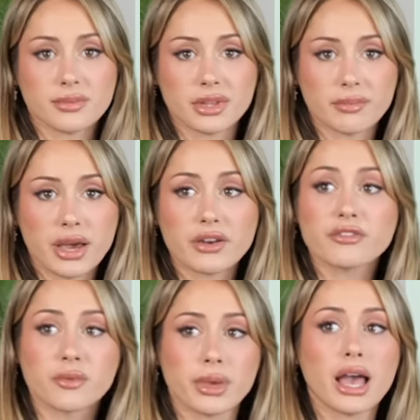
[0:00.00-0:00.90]
something better
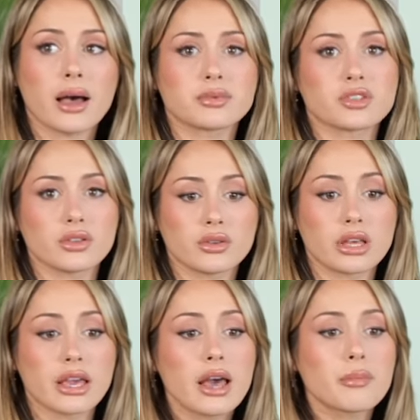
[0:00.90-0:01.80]
for me.
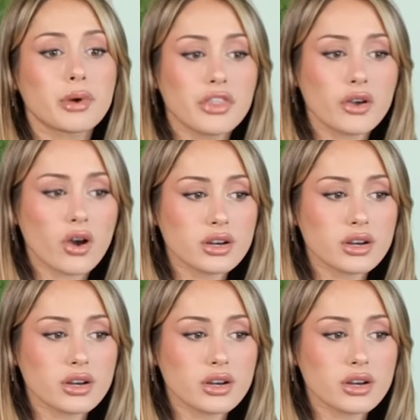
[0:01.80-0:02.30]
Absolutely. But there